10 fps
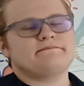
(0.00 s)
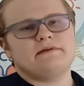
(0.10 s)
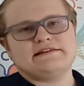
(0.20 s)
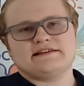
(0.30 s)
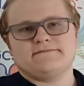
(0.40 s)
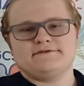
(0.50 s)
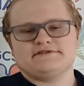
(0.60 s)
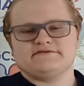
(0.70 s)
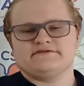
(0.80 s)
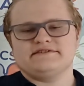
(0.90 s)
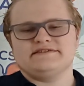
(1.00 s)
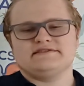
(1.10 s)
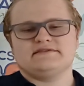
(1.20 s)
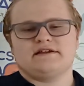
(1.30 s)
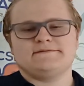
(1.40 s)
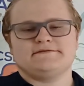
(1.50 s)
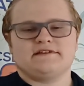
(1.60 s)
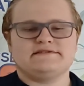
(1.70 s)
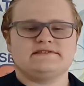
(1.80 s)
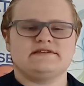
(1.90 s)
Examples of these types of
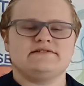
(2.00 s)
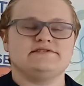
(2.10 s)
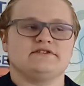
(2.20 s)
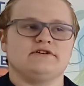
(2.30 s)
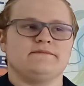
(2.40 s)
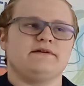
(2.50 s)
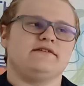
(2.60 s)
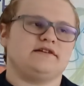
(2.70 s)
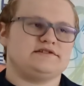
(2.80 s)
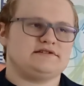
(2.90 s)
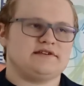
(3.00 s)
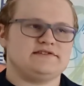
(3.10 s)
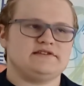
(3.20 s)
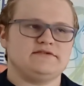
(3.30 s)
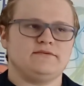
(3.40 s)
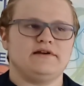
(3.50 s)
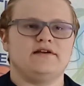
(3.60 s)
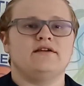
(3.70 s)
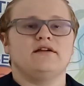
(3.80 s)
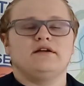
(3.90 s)
testings are penetration testing,
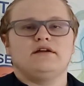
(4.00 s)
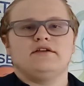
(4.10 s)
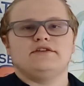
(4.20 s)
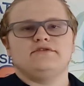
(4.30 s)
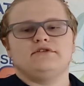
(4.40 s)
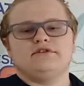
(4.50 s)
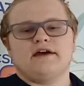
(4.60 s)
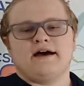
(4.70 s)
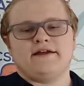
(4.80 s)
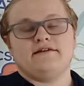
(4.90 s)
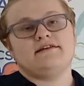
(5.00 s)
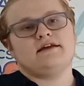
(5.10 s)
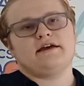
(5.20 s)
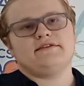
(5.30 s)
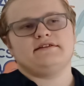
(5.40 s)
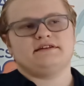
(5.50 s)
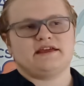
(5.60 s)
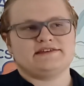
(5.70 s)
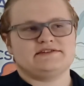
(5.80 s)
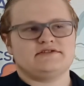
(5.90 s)
where You could hire either an
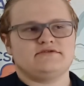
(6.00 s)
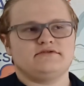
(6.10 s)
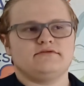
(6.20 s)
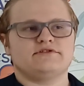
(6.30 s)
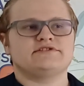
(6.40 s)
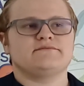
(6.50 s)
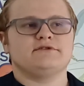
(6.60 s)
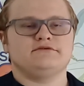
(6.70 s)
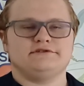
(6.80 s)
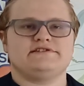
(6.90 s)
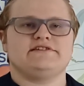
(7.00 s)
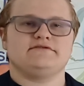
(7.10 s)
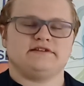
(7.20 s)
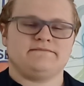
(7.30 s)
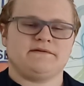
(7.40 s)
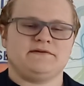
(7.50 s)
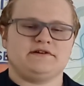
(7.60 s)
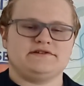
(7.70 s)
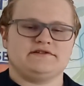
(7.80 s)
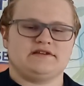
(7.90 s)
external or someone who is skilled at
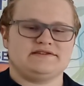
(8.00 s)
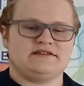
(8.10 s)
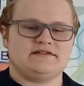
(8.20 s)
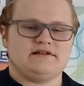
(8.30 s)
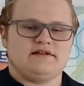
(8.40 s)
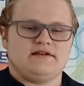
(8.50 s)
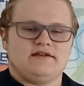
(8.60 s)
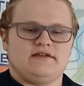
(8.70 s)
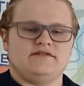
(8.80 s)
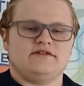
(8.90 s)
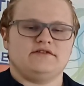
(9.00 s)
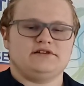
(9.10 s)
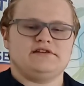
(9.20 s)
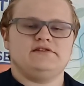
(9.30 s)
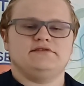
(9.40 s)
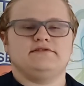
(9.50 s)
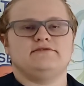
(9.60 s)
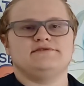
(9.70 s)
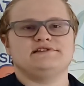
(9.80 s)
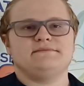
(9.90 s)
penetration testing internally
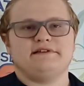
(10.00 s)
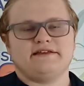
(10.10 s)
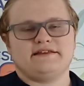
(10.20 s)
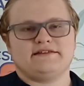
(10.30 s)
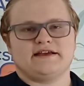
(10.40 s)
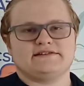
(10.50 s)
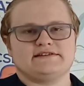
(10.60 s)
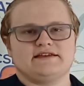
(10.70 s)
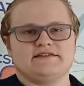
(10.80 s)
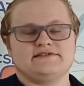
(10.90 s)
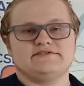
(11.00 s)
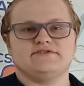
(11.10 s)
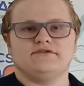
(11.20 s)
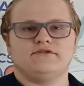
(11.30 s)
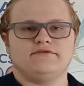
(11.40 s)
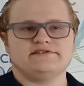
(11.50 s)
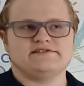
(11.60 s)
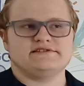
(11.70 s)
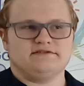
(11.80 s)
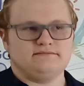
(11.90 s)
to simulate attacks against your own
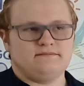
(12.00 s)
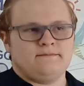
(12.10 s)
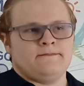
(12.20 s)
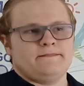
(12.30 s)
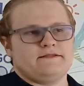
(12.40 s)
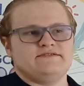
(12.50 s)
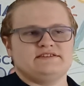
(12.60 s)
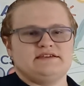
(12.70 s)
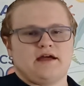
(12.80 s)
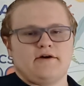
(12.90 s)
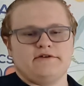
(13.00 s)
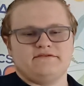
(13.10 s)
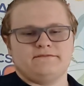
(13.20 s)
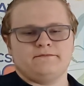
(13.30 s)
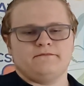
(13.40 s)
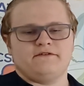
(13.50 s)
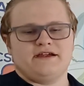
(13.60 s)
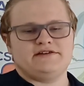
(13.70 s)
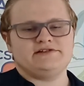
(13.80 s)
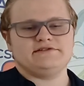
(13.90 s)
system to see how it
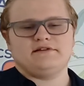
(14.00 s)
fares.